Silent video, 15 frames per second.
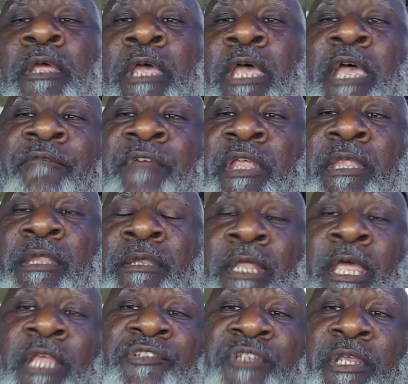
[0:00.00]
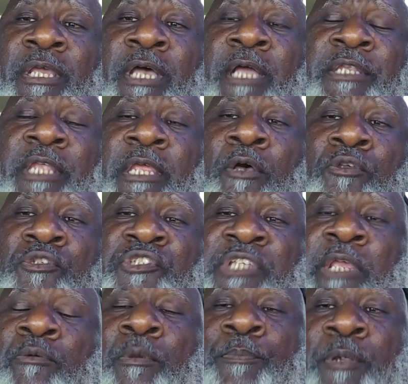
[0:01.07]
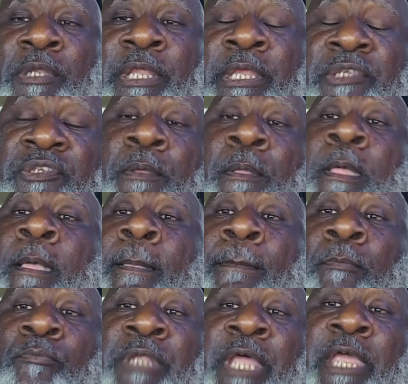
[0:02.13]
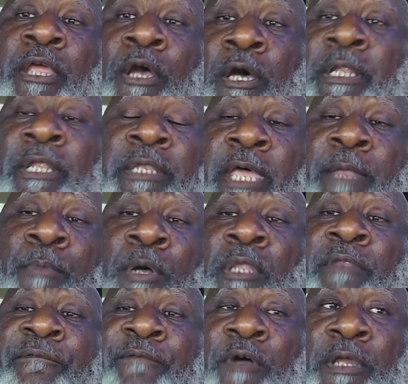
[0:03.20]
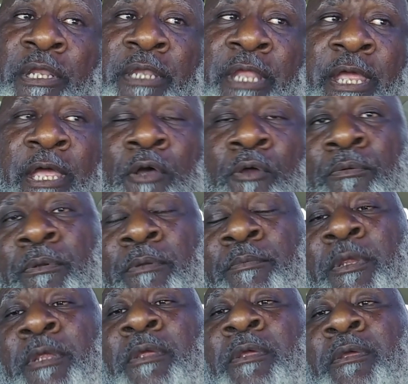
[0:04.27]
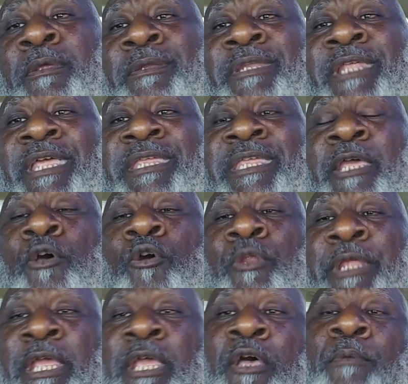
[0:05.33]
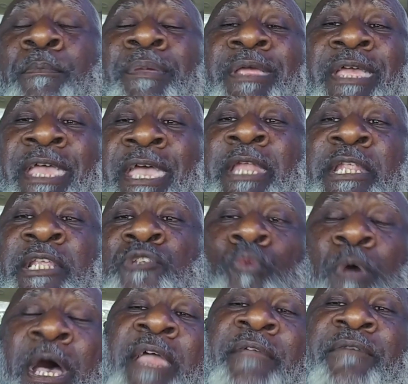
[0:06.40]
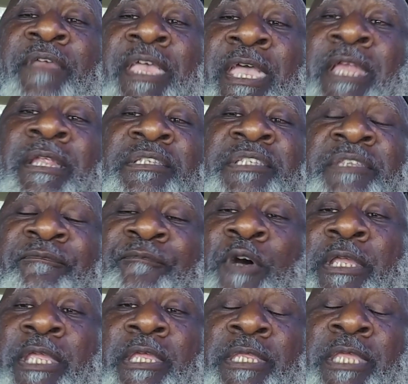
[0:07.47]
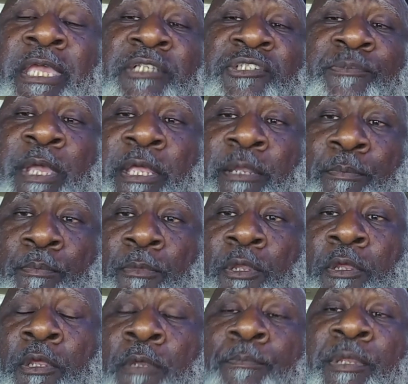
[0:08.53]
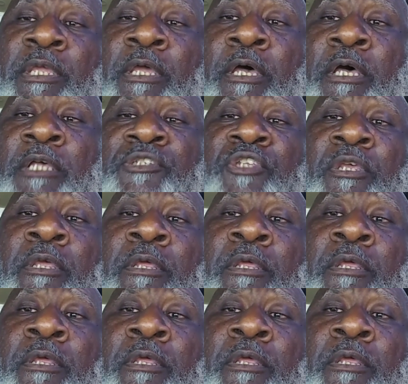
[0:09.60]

Every nation got their own secret police. They hunted that motherfucker down. They killed him and his wife and his fucking kids, man, because